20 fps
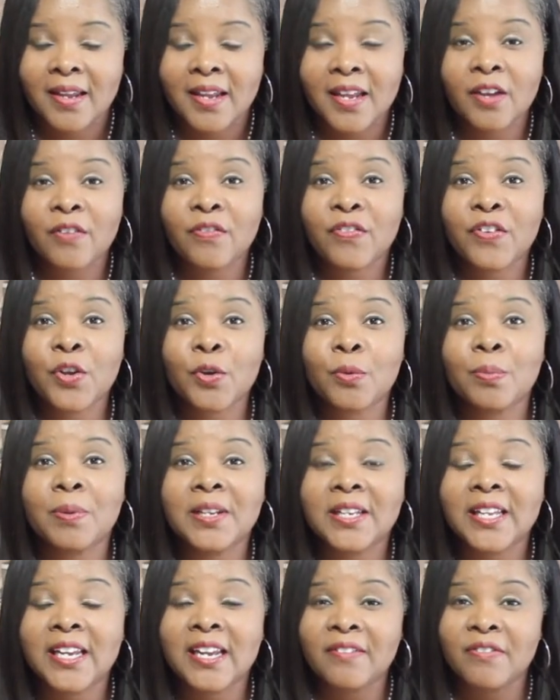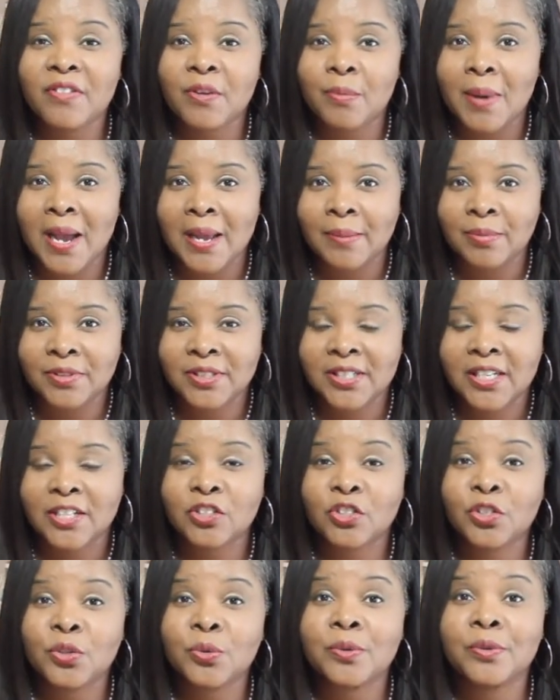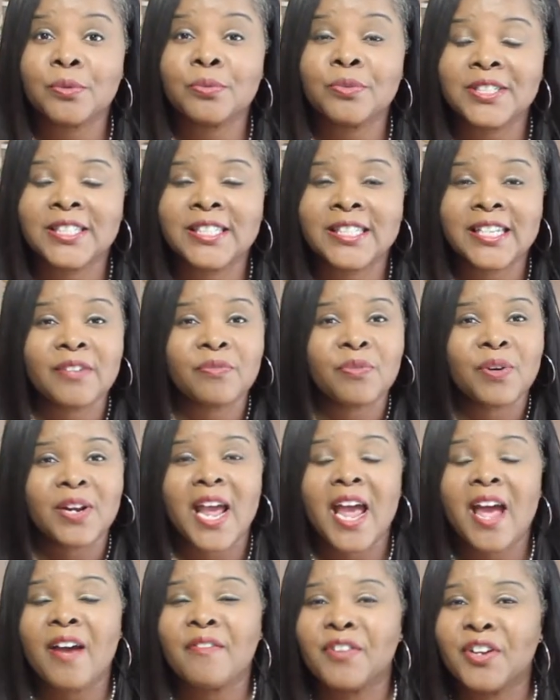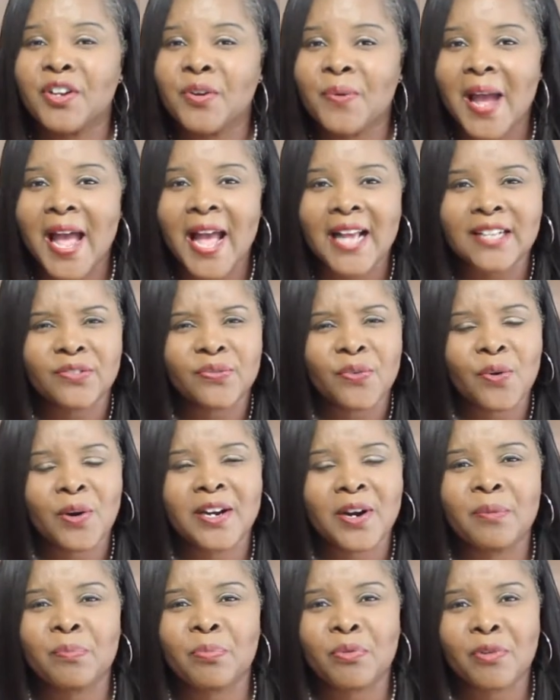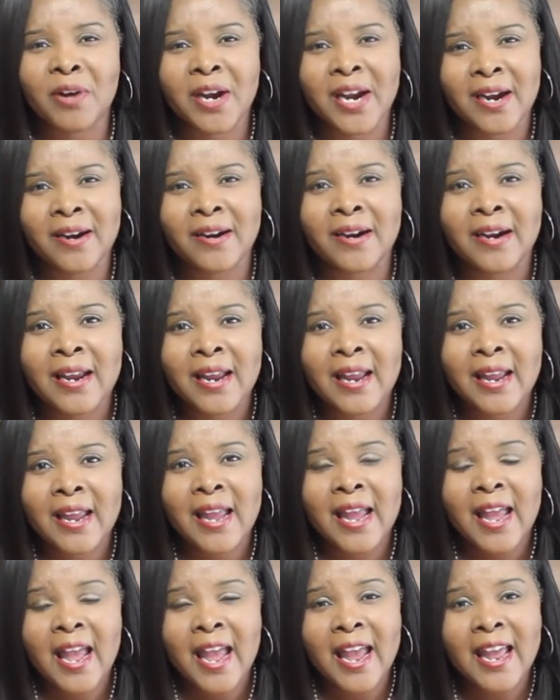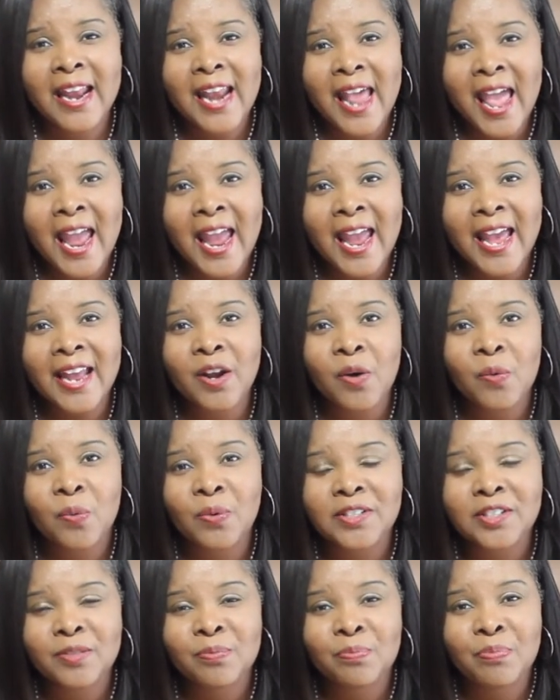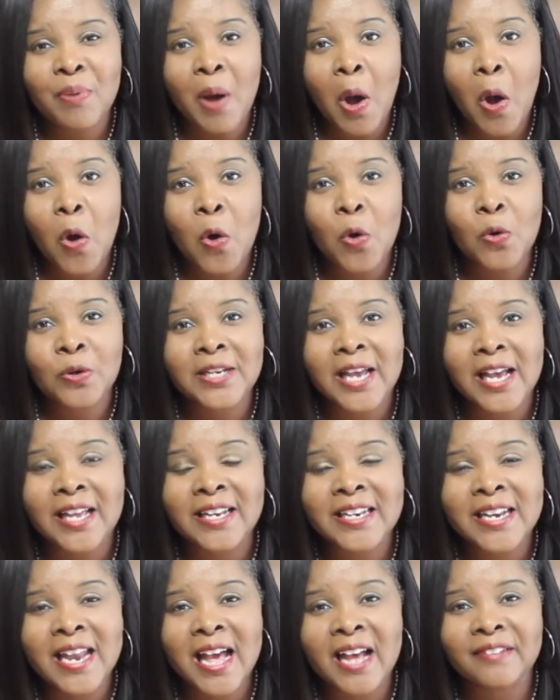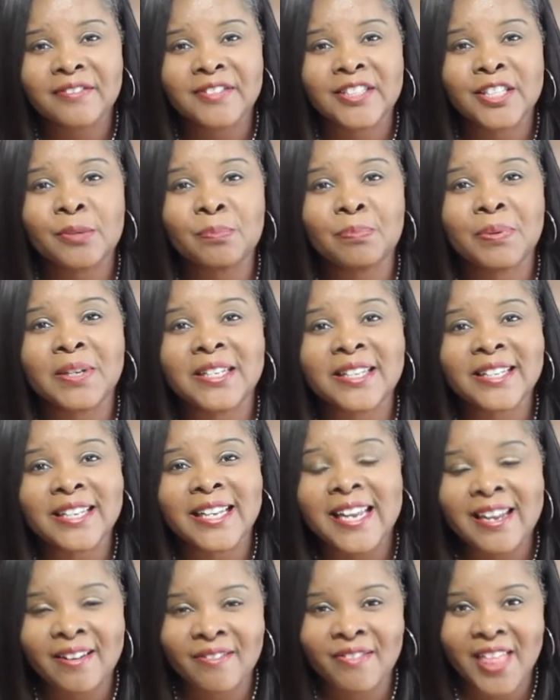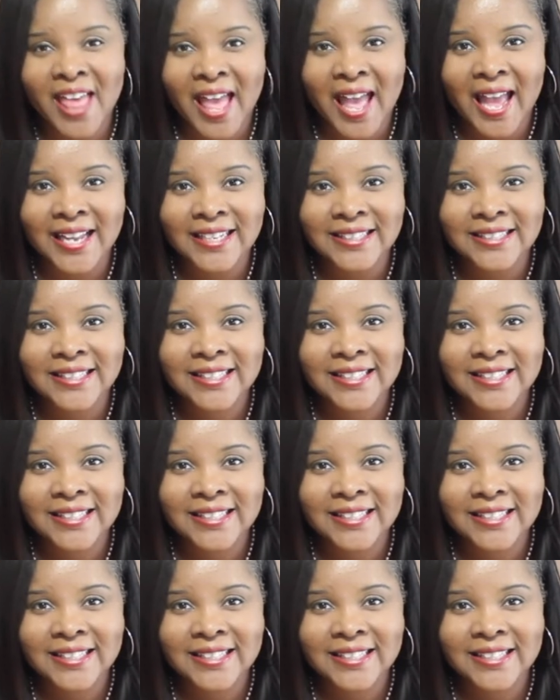If you believe, the Bible says you will receive whatever you ask for in prayer. And Hannah was bold enough to believe that.